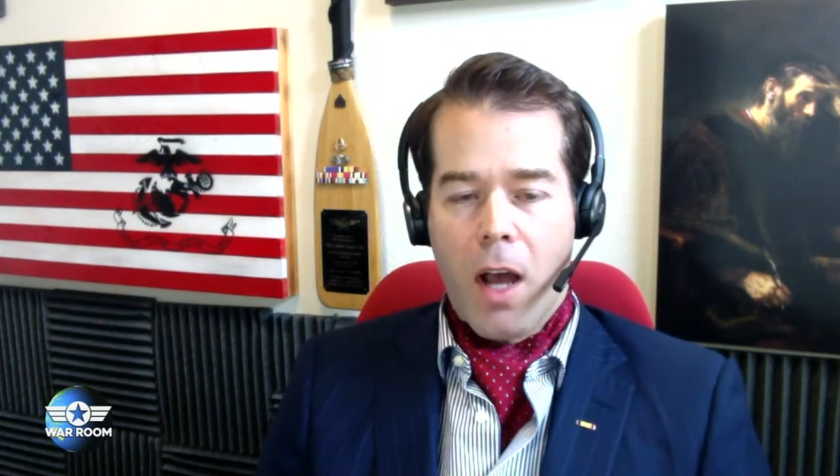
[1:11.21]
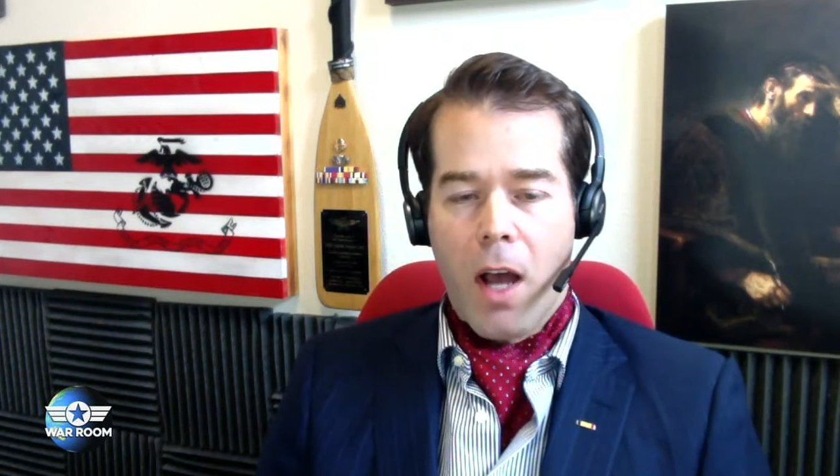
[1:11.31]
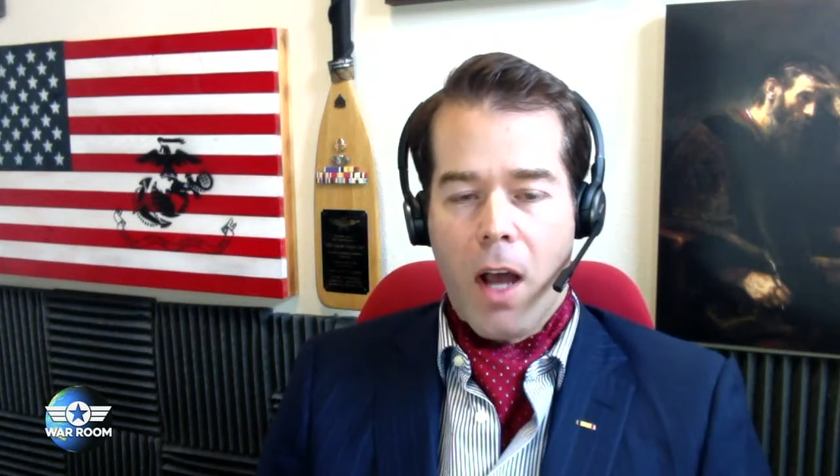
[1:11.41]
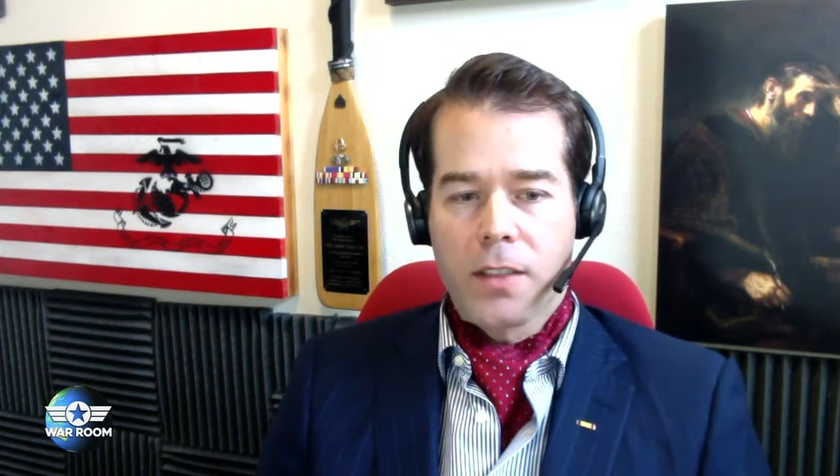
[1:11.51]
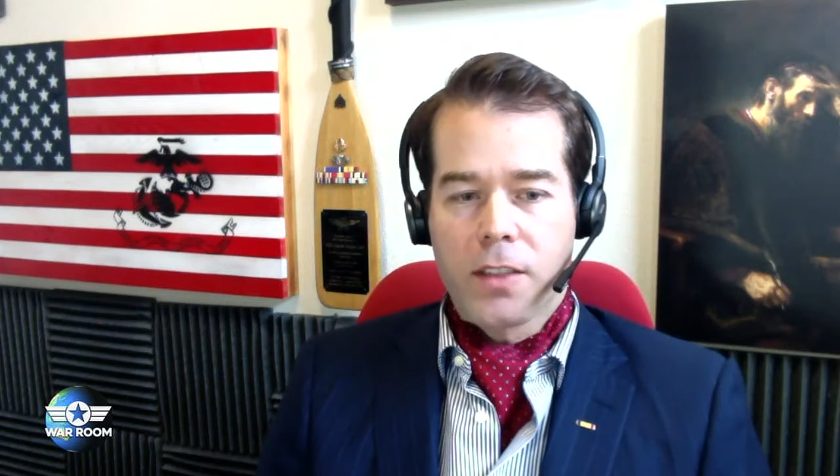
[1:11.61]

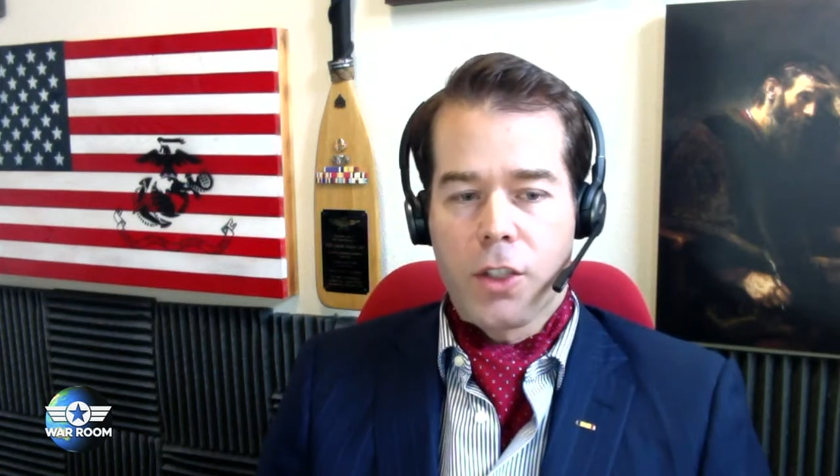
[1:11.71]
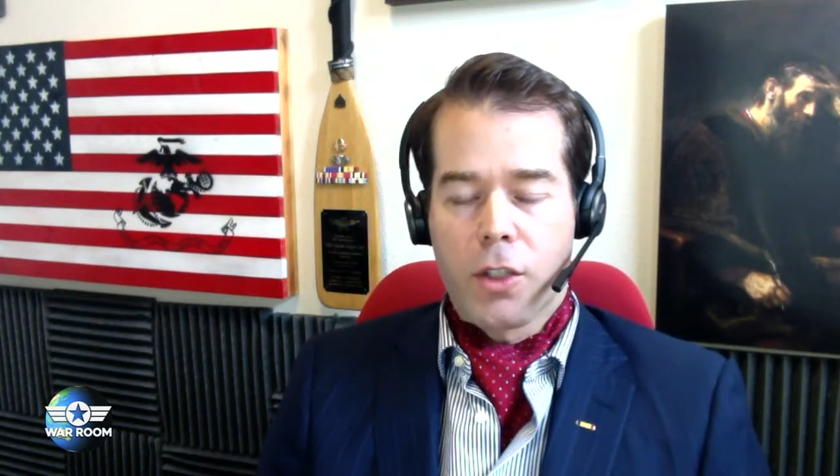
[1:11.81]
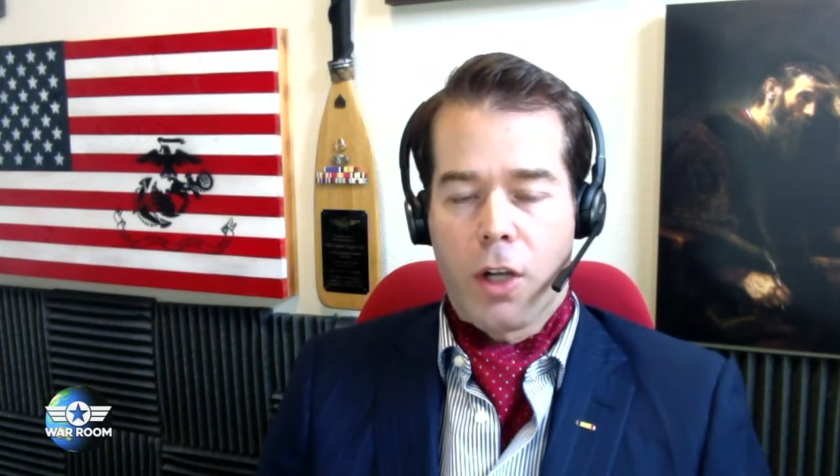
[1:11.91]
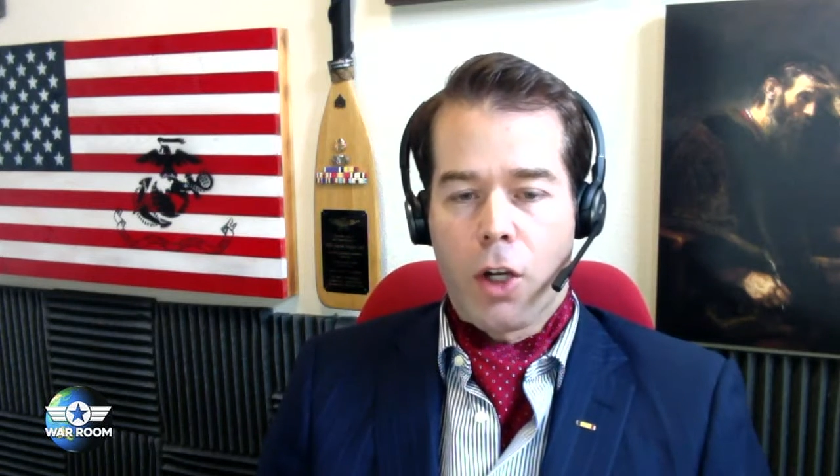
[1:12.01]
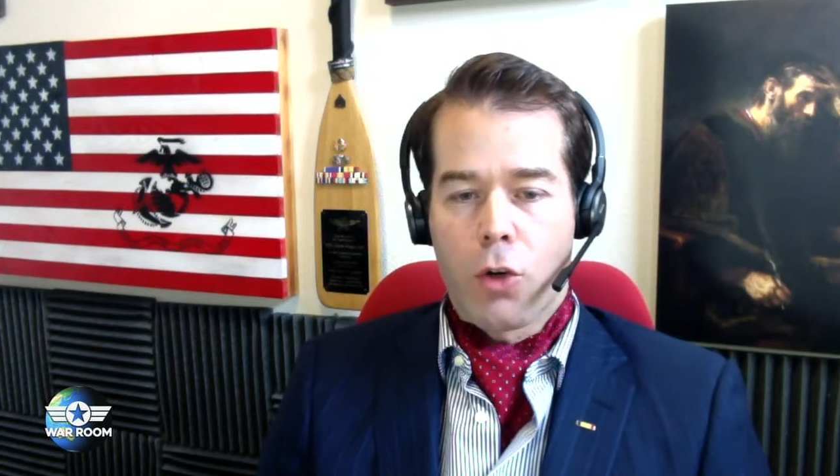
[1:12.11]

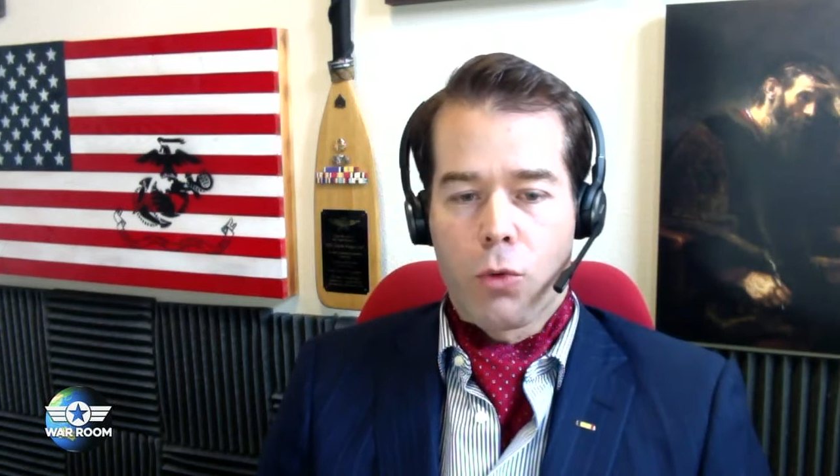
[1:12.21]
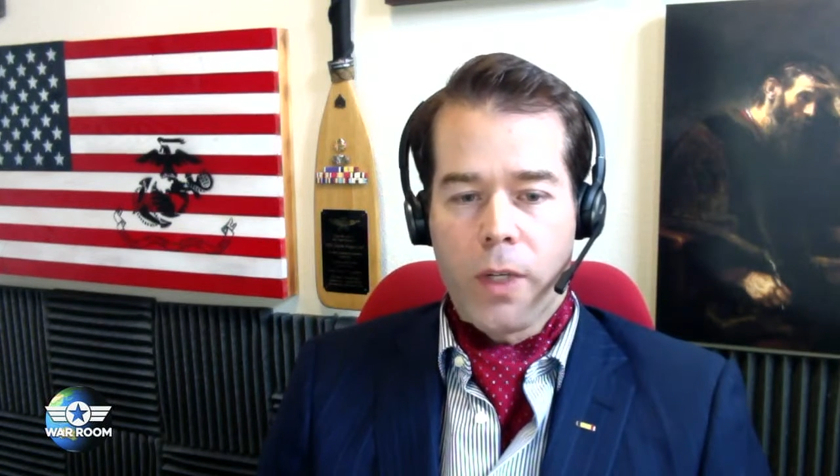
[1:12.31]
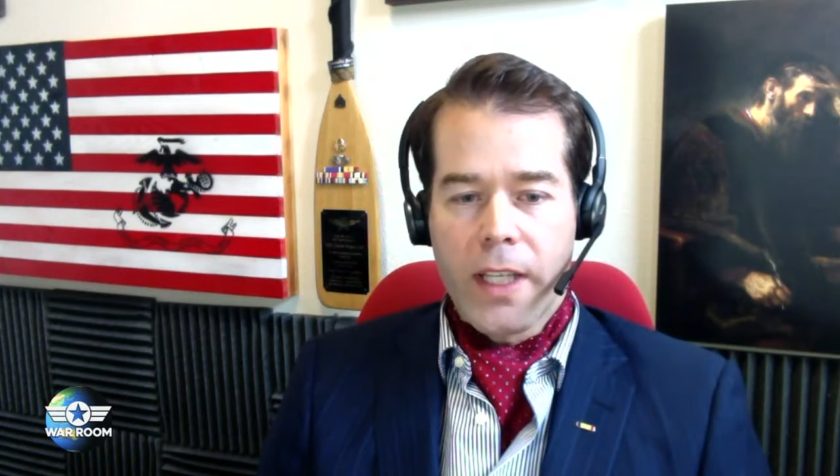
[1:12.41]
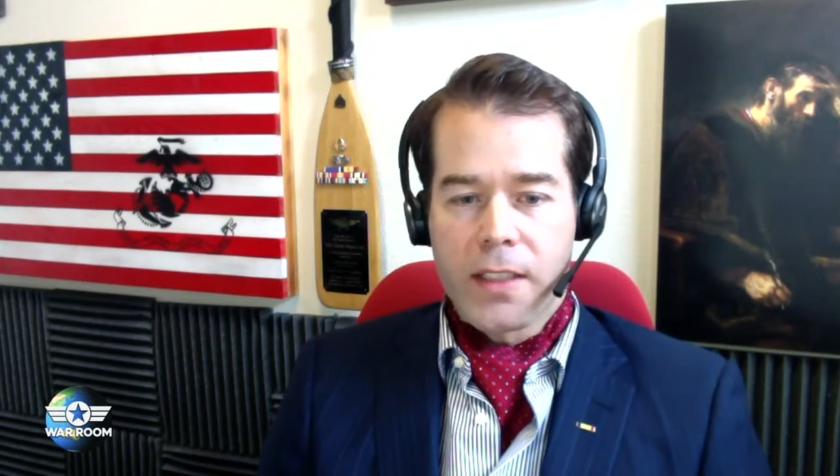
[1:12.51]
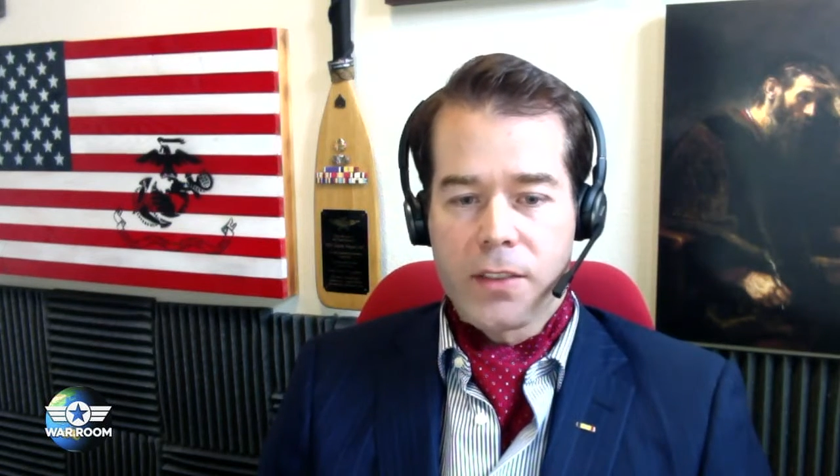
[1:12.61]
prosecutor
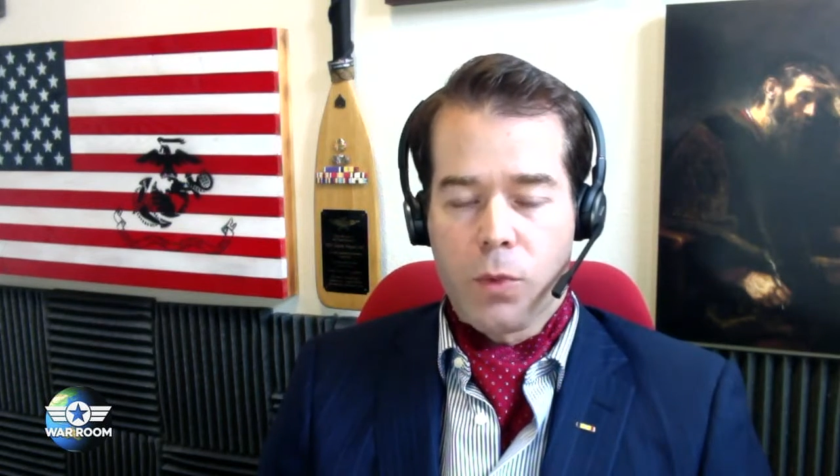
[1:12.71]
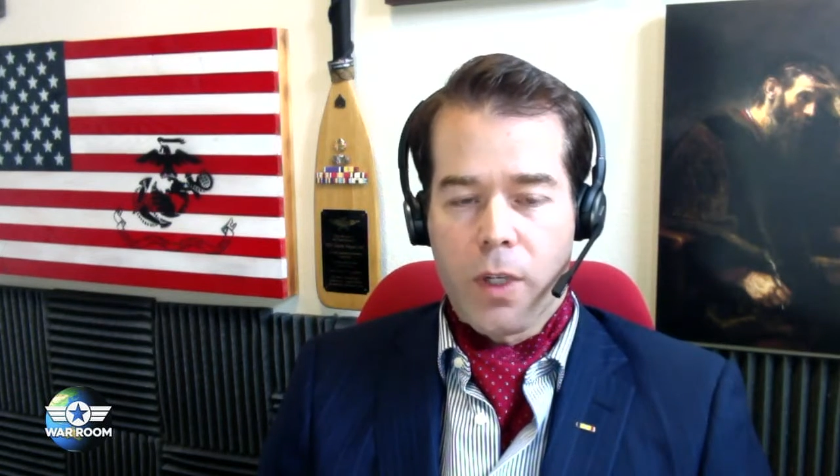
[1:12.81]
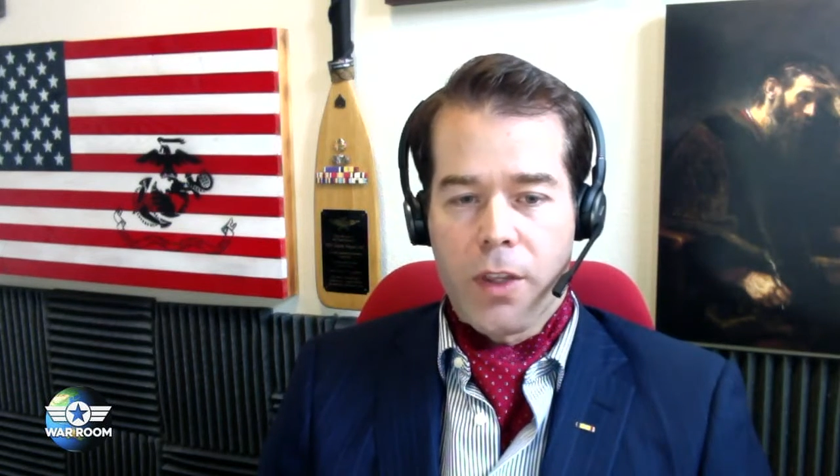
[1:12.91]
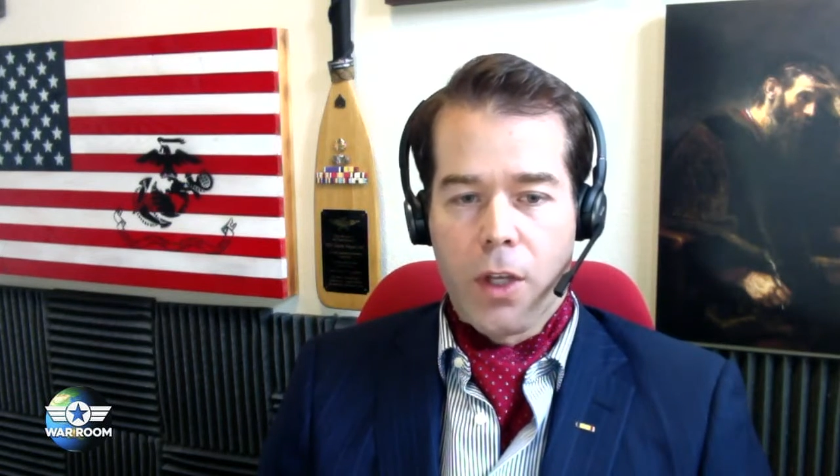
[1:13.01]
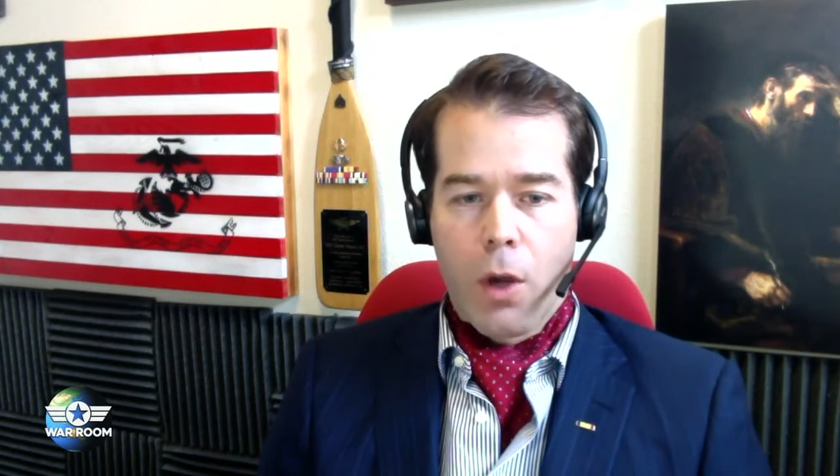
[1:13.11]

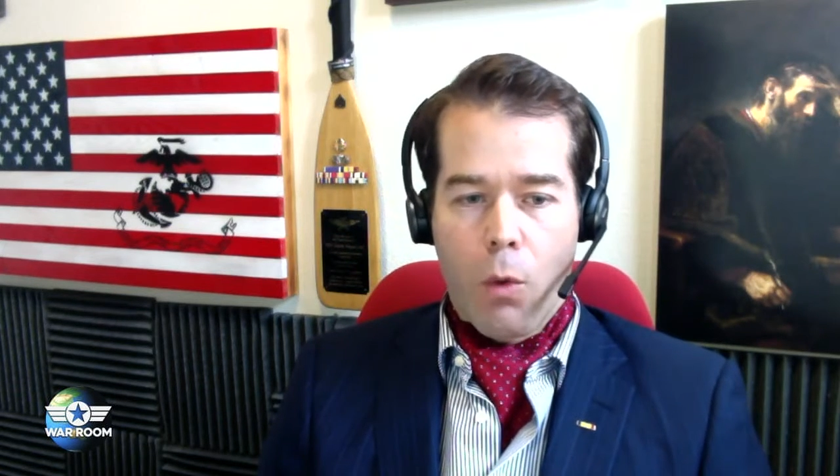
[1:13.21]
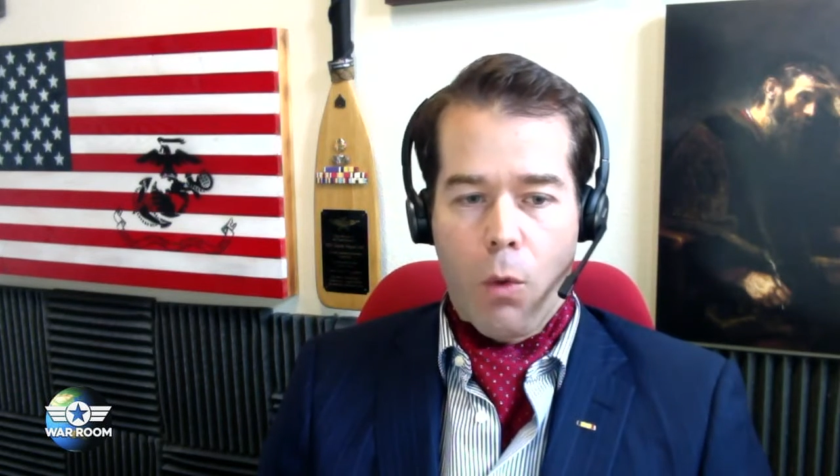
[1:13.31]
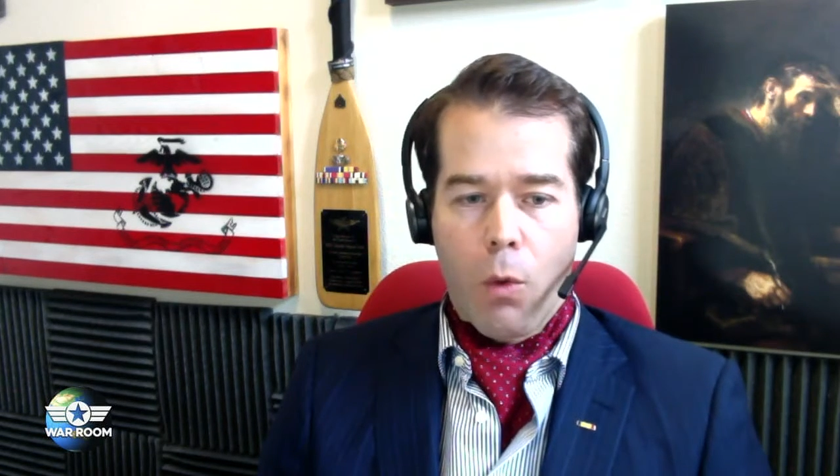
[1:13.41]
agrees with